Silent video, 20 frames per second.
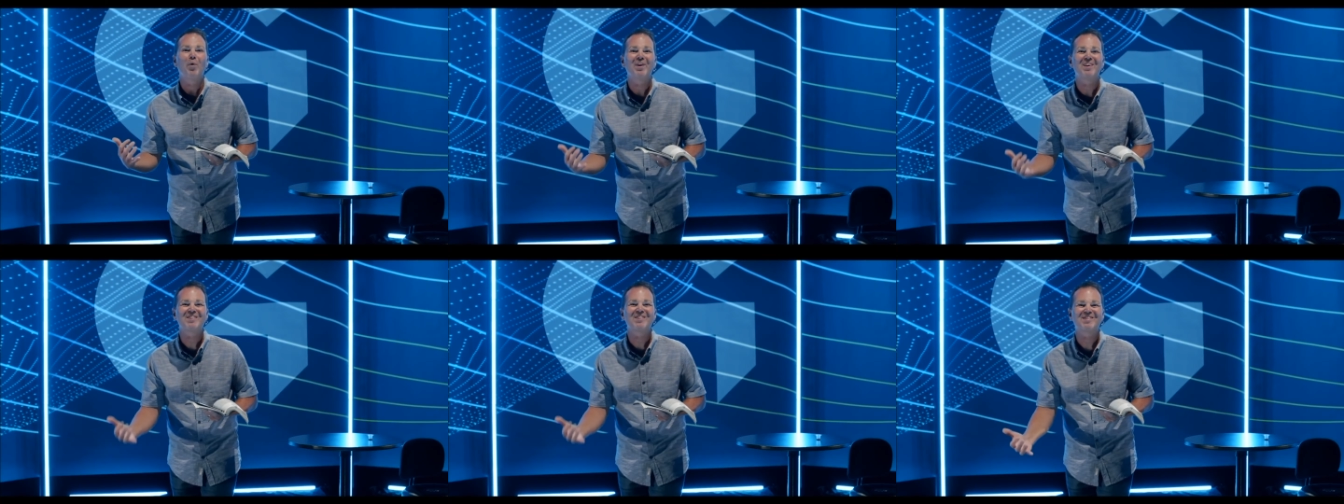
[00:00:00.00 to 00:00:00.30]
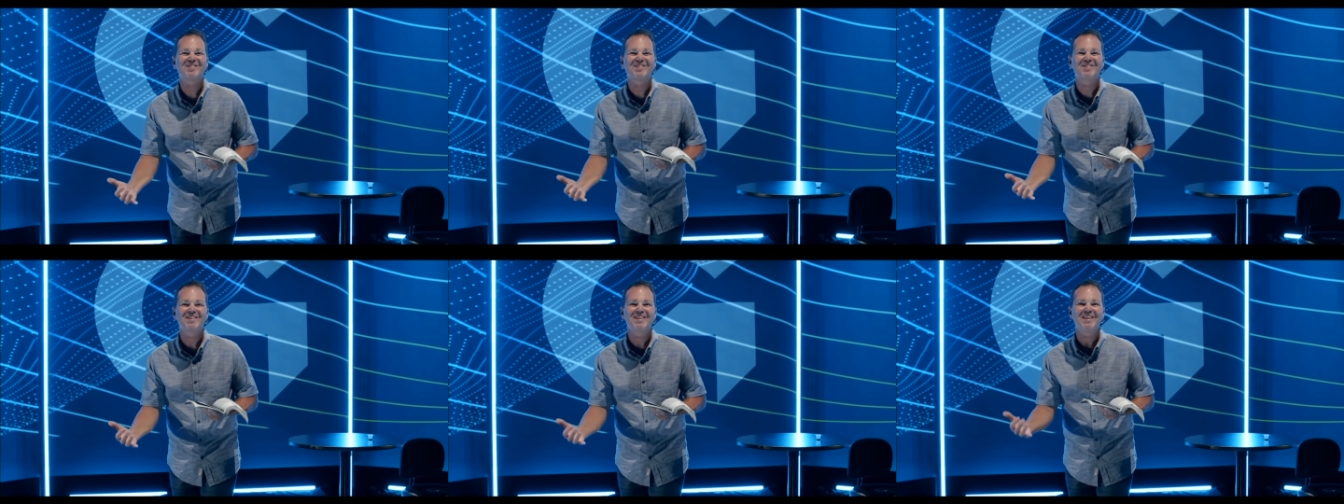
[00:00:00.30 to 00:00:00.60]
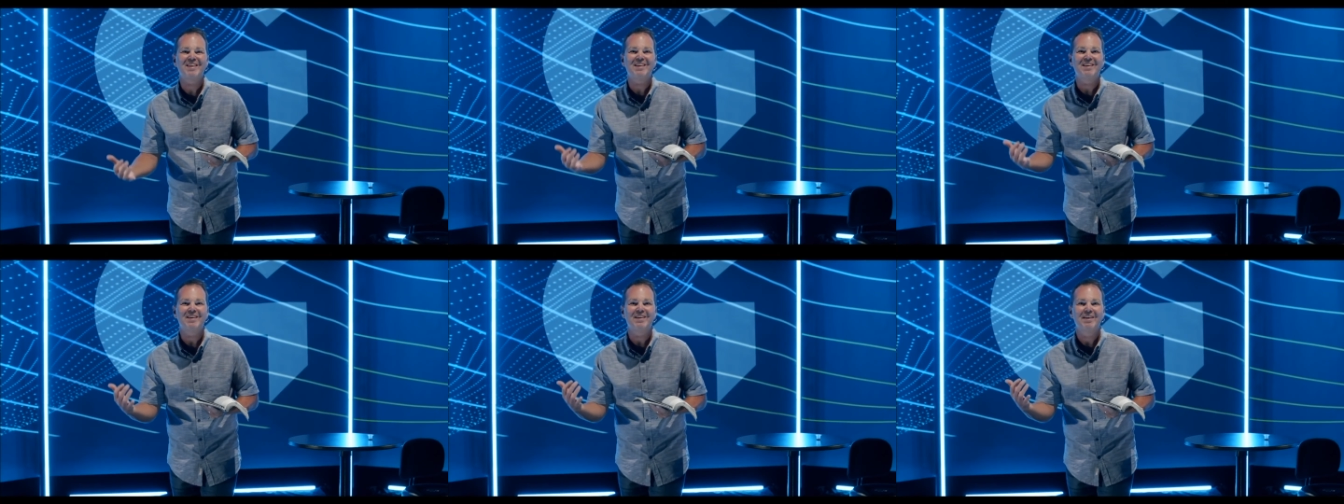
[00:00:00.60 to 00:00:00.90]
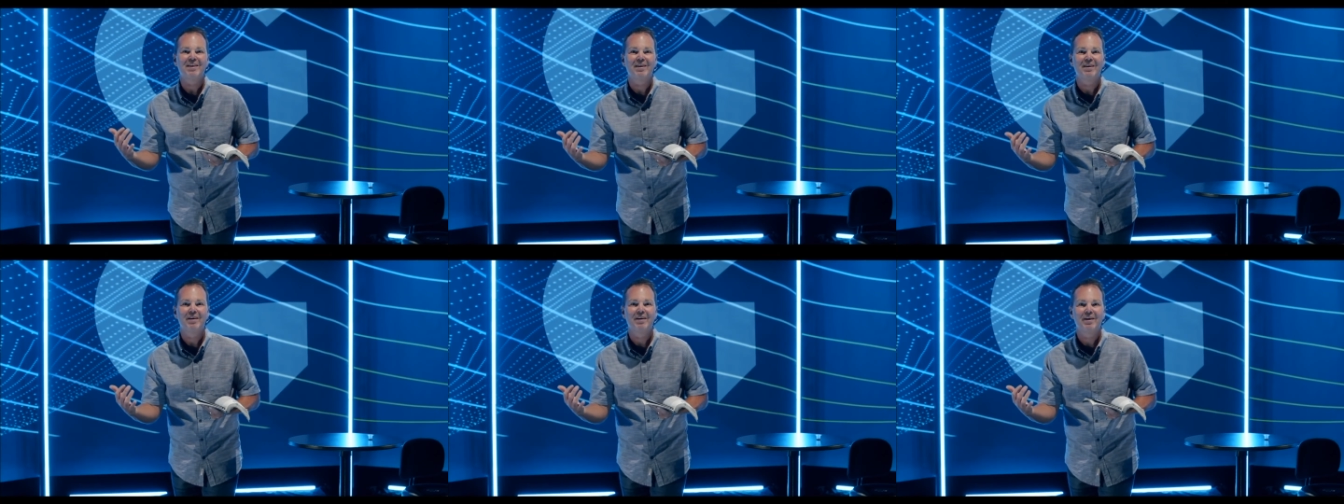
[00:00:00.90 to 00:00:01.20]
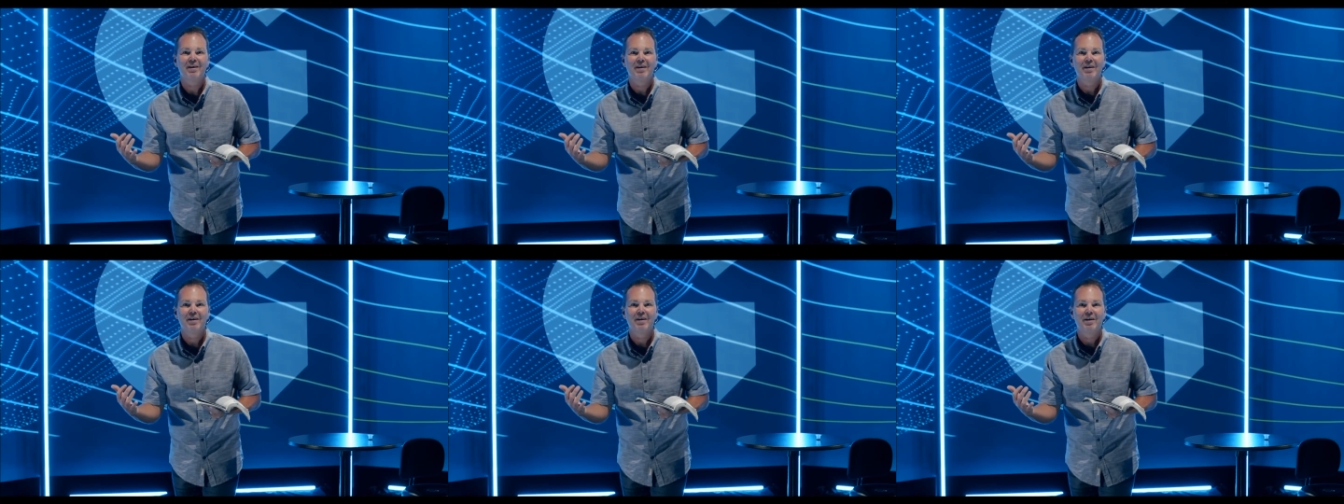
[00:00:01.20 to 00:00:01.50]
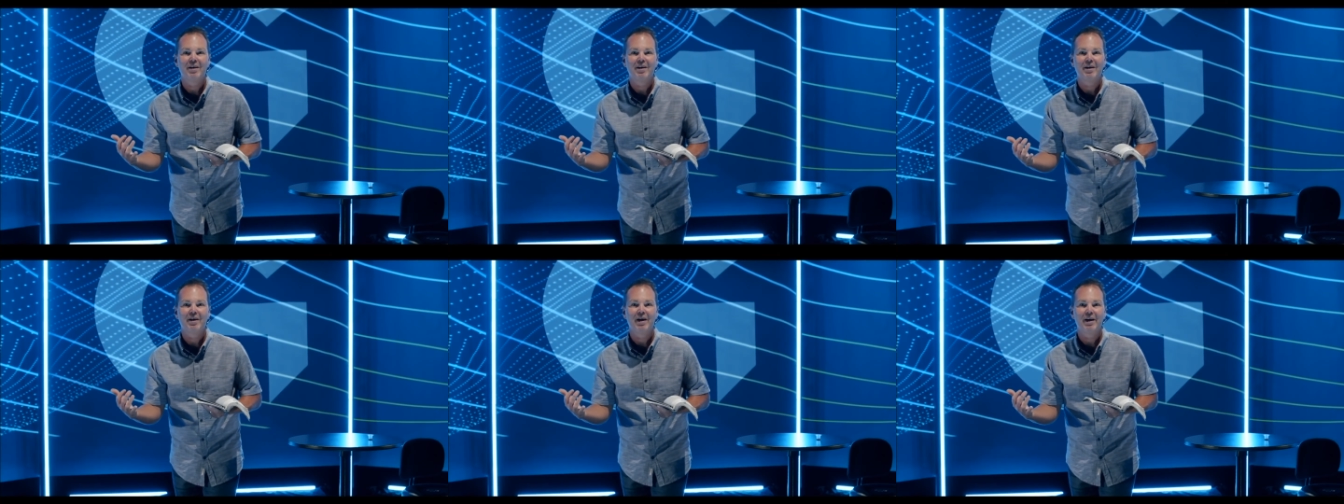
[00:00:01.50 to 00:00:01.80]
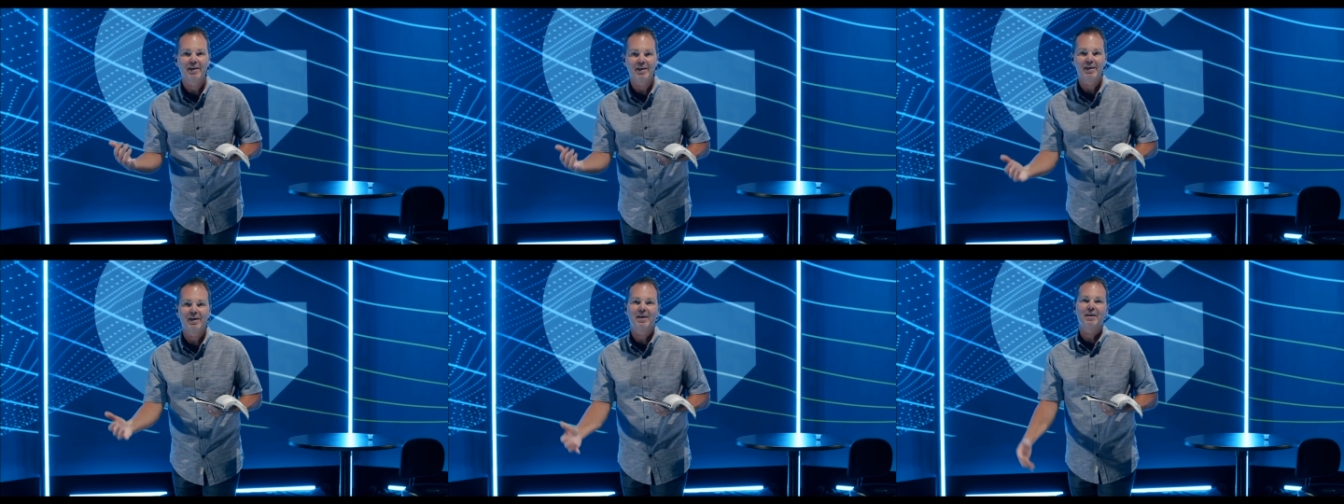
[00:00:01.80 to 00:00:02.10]
to see
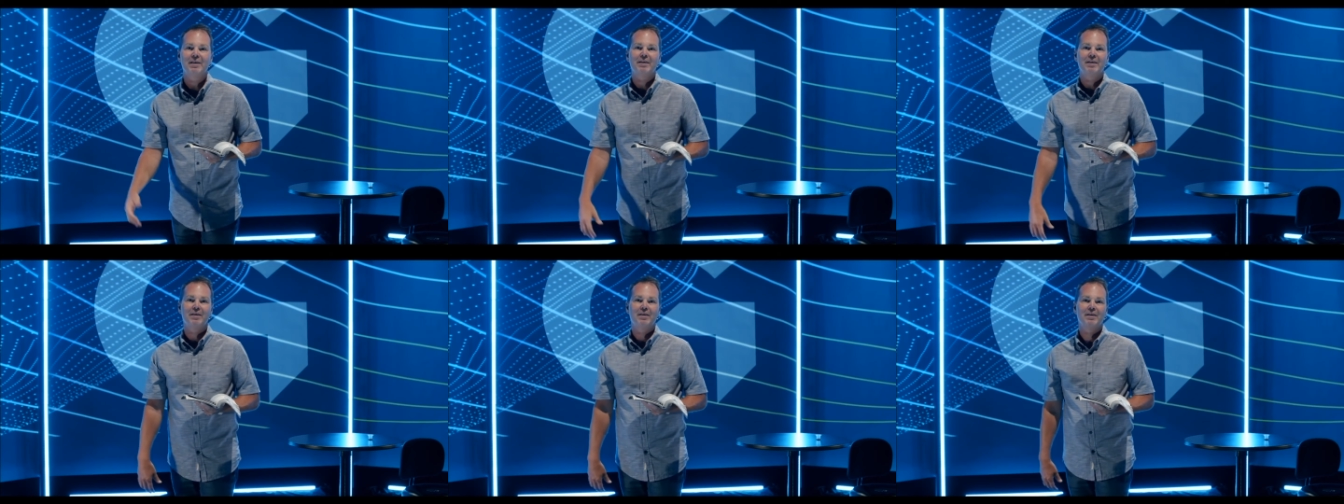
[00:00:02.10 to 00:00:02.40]
again."